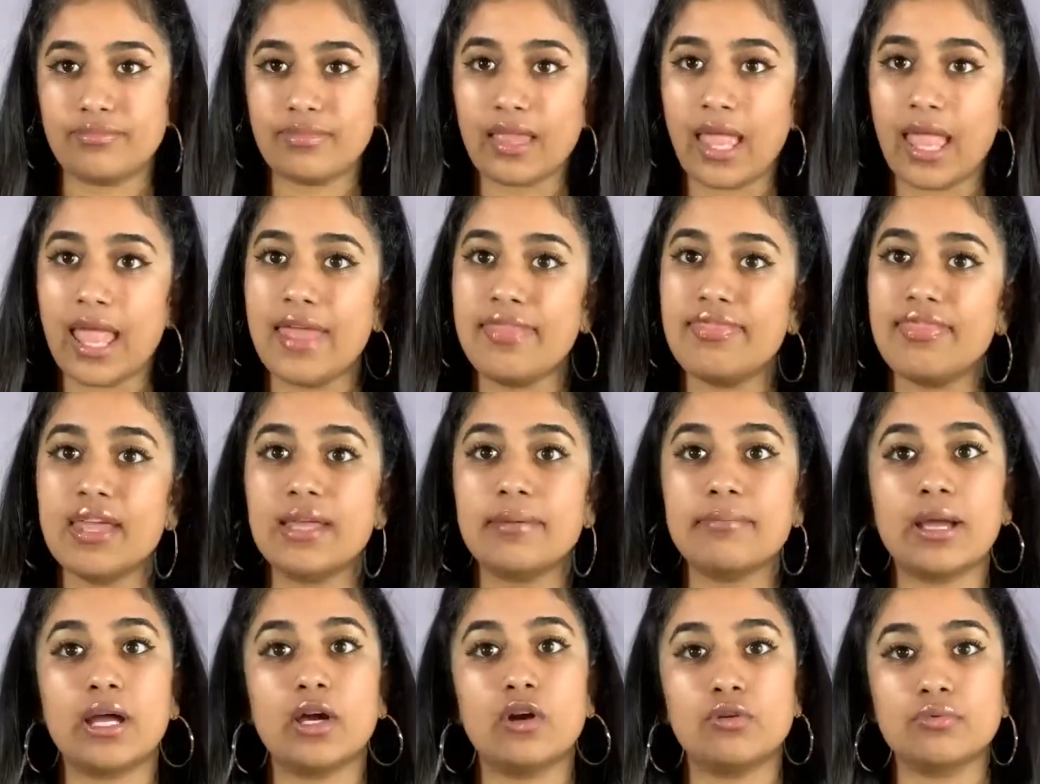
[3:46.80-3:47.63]
and then
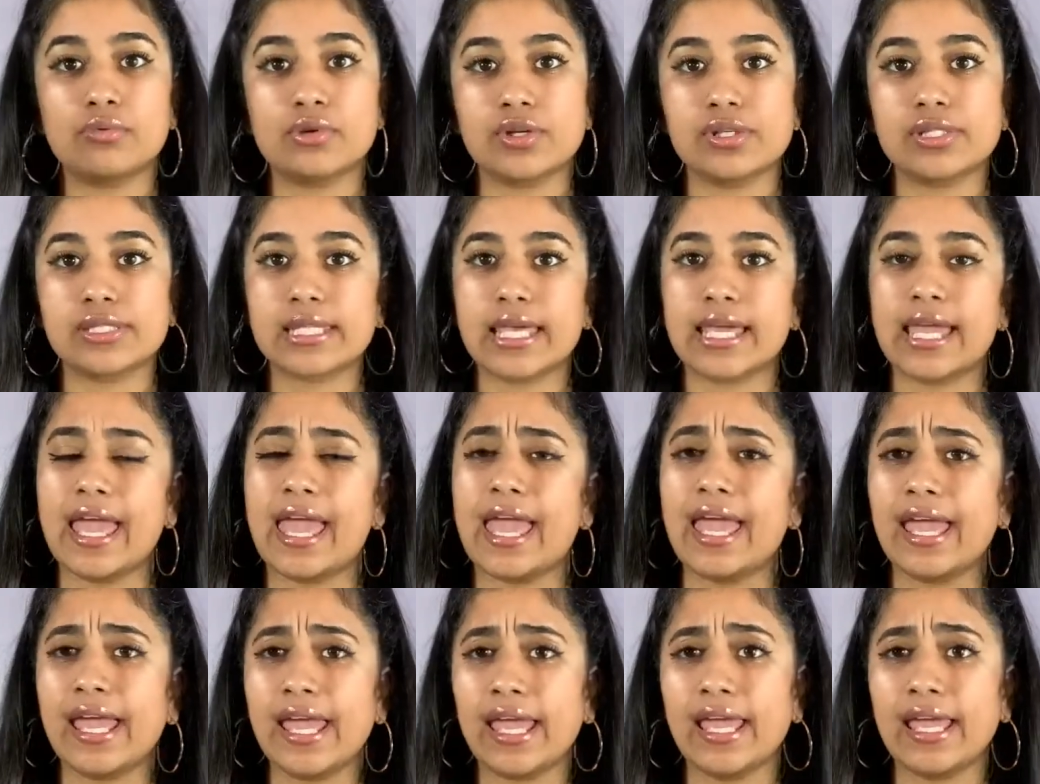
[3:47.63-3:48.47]
my homegirl's like,
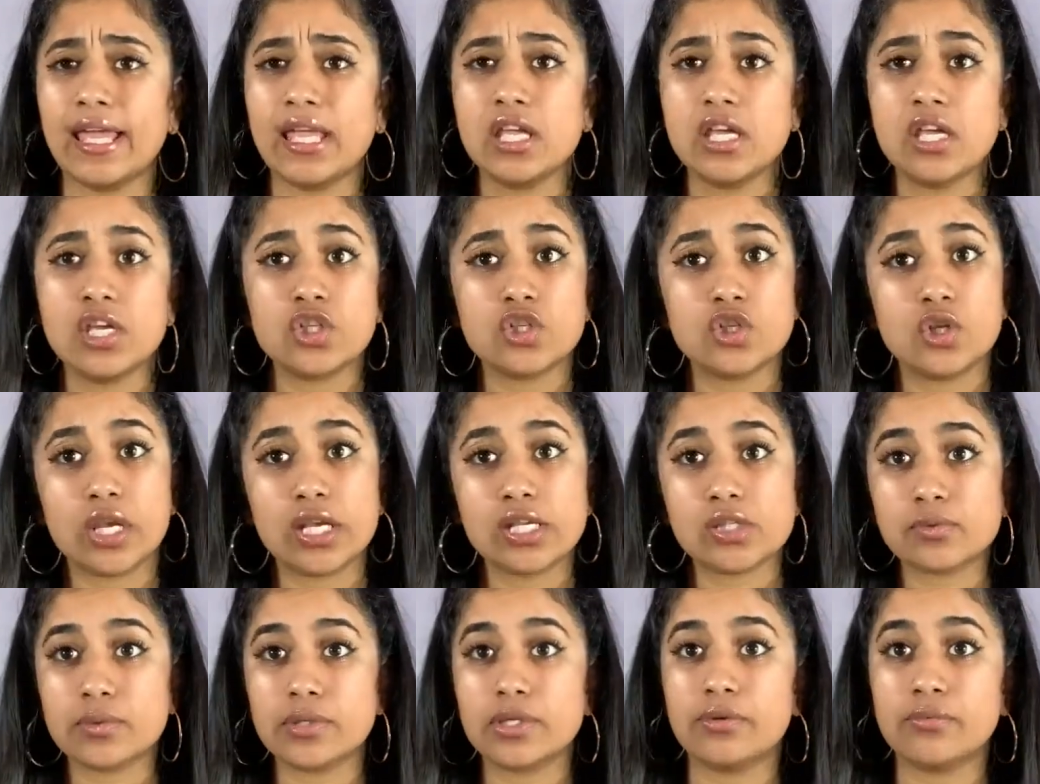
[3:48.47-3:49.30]
hey, do you
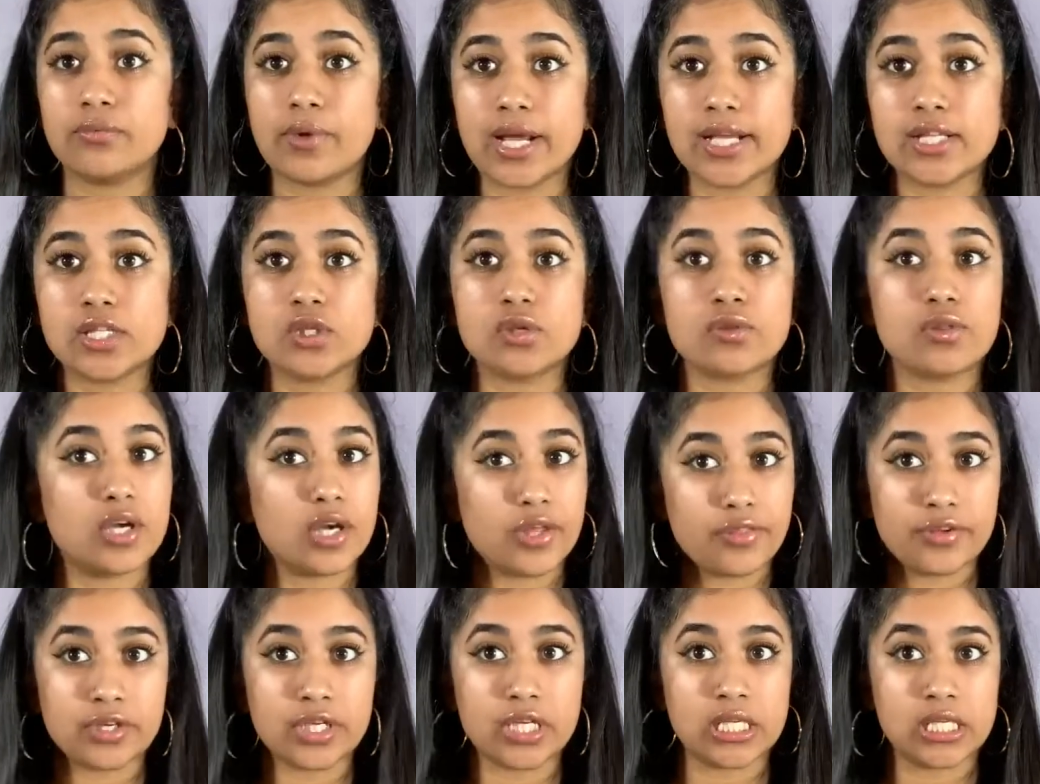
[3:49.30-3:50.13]
guys want to ride to the
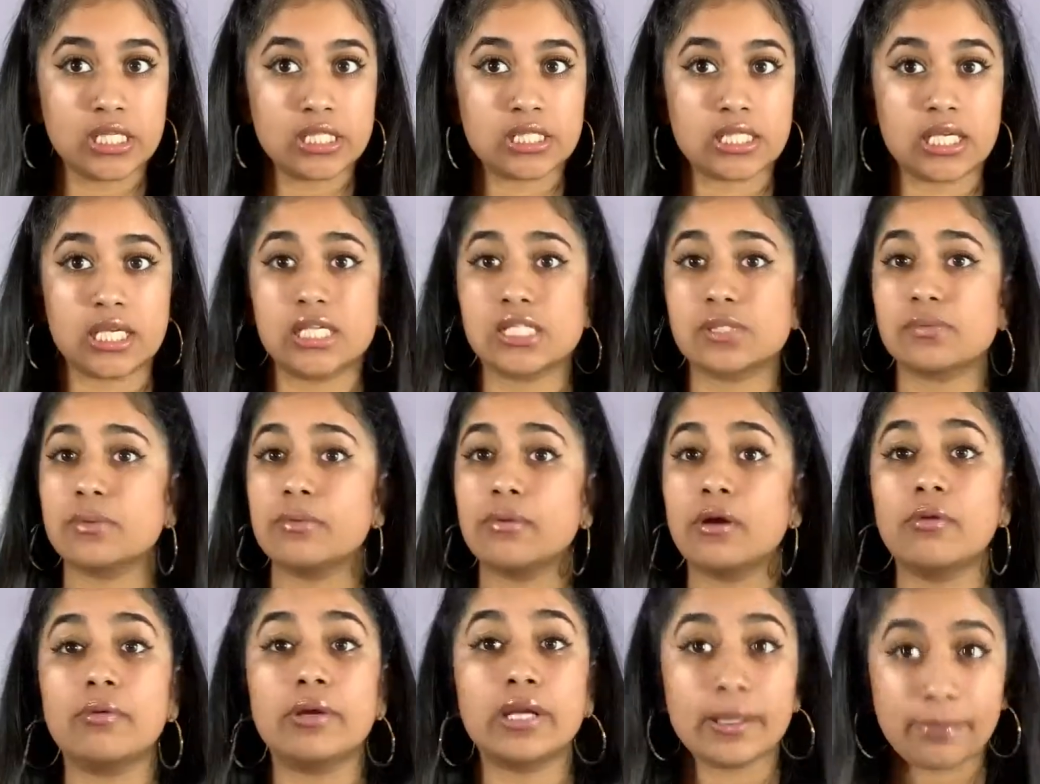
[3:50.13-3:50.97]
other quince? Because we
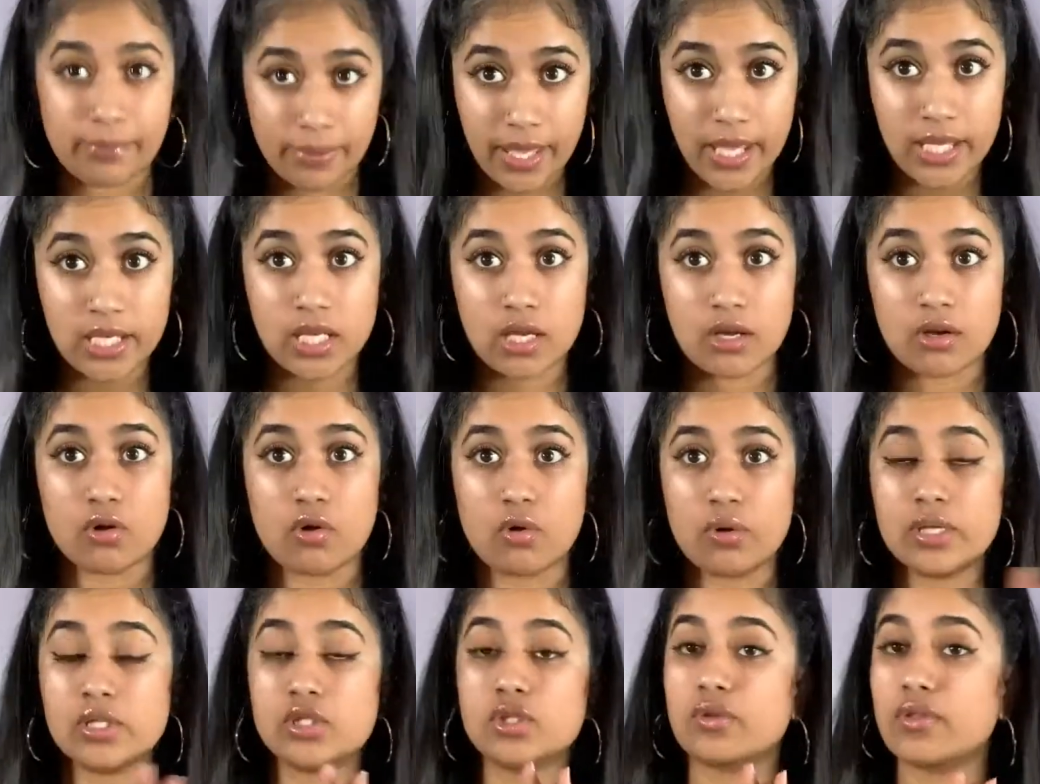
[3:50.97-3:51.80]
were already planning on
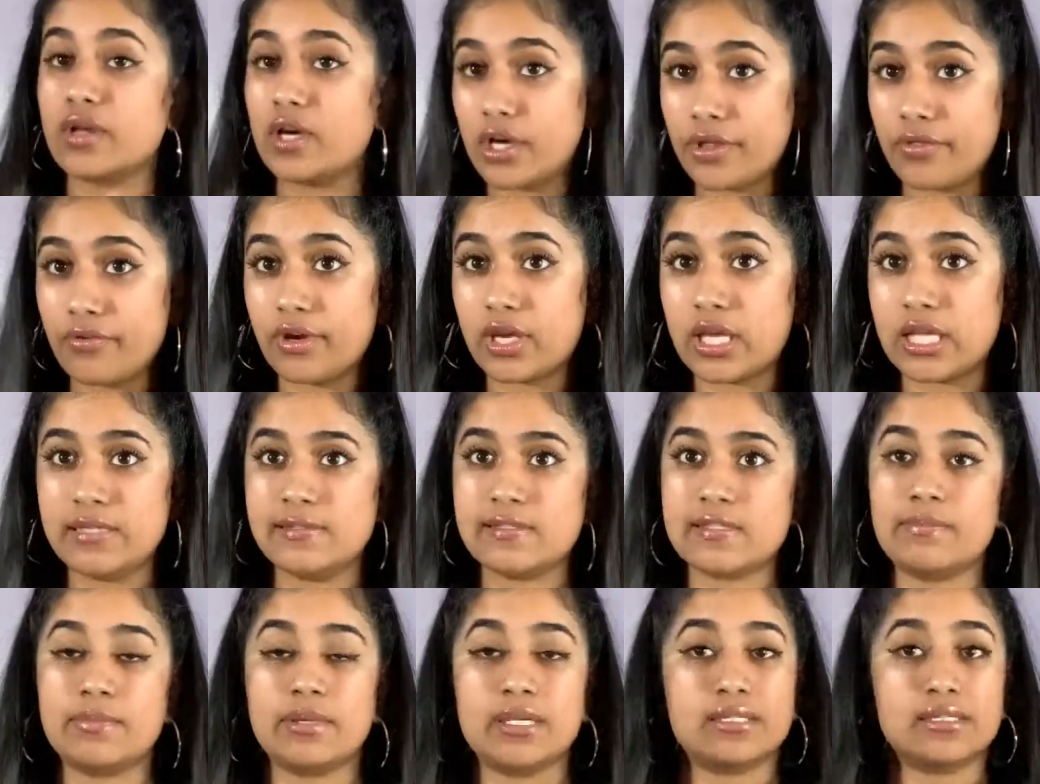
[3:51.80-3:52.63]
going to the other quince
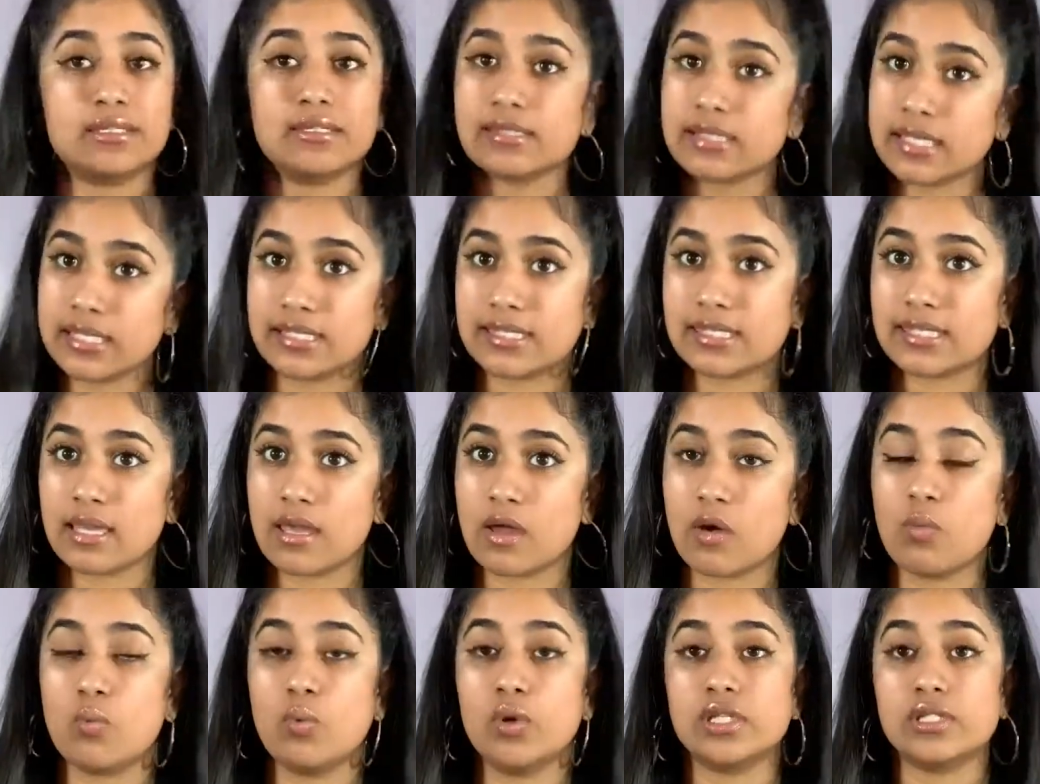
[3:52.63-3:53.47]
because this quince
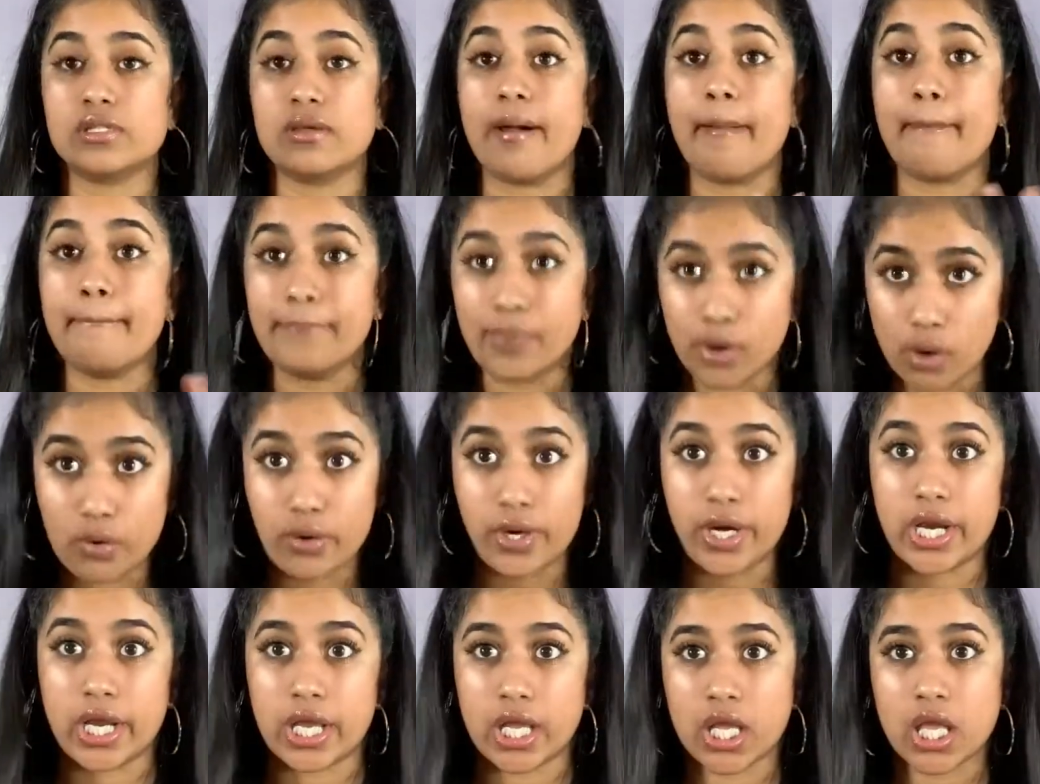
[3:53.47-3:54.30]
was
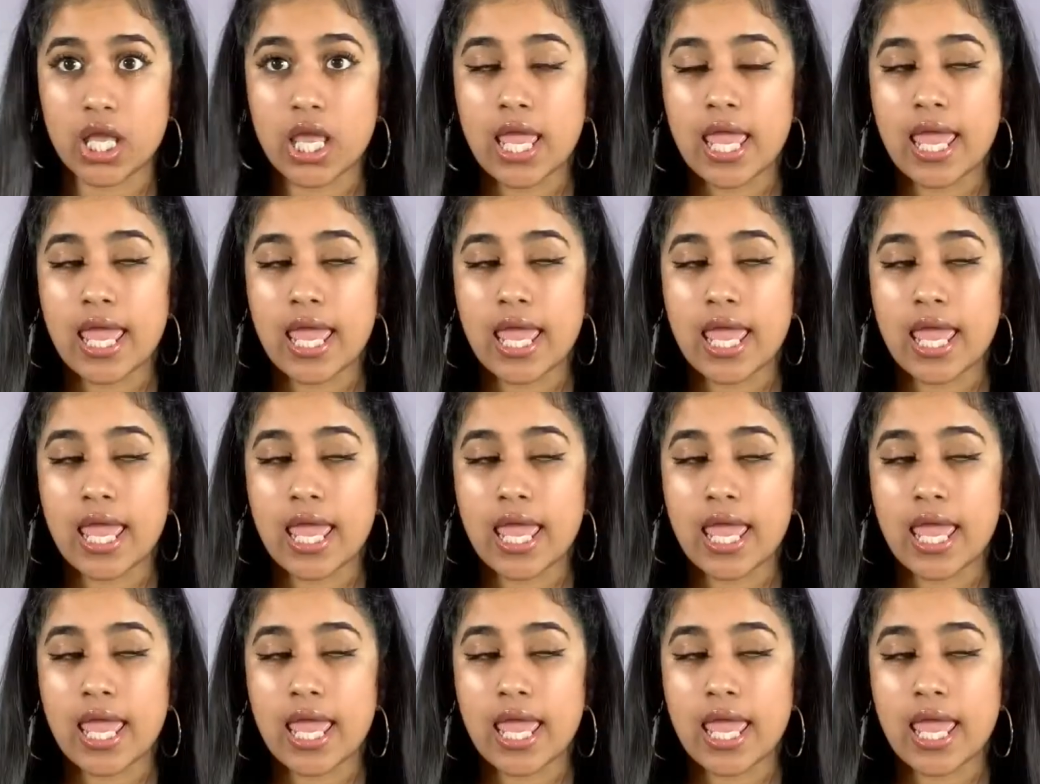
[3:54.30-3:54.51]
boring.